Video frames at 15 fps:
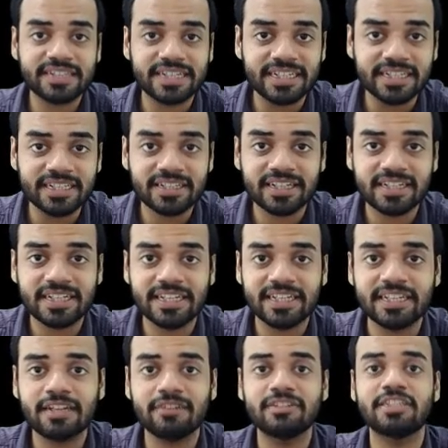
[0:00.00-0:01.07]
enter an
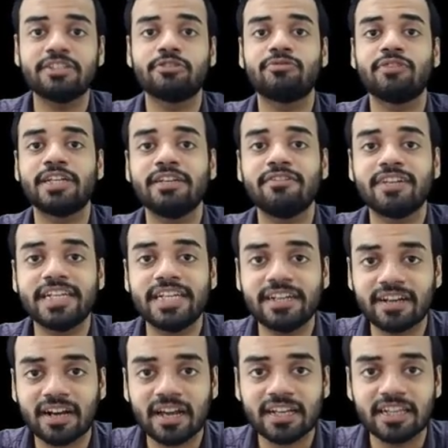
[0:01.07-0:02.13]
area which is very
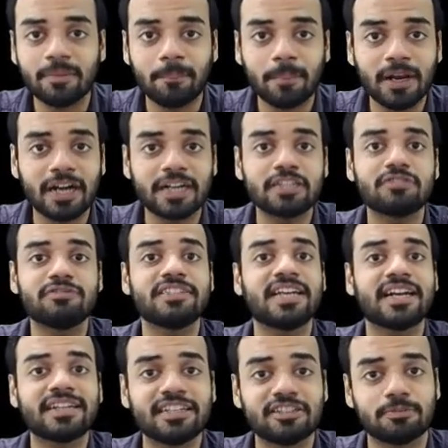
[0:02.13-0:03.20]
dry. The plants which
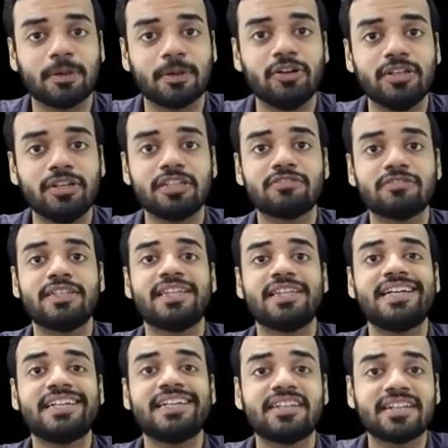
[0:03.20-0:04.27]
act as pioneers, when
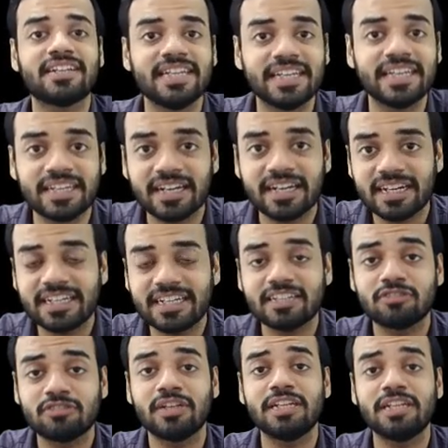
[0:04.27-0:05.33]
they enter an area and it
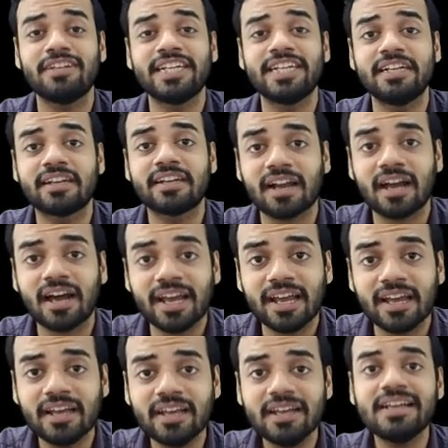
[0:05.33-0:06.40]
is very
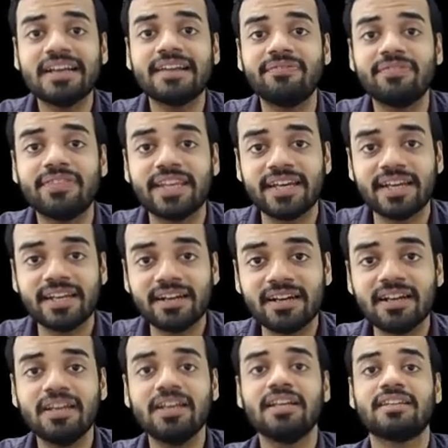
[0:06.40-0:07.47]
dry,
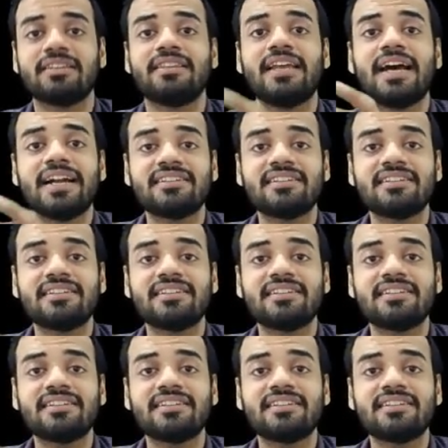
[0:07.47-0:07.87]
then that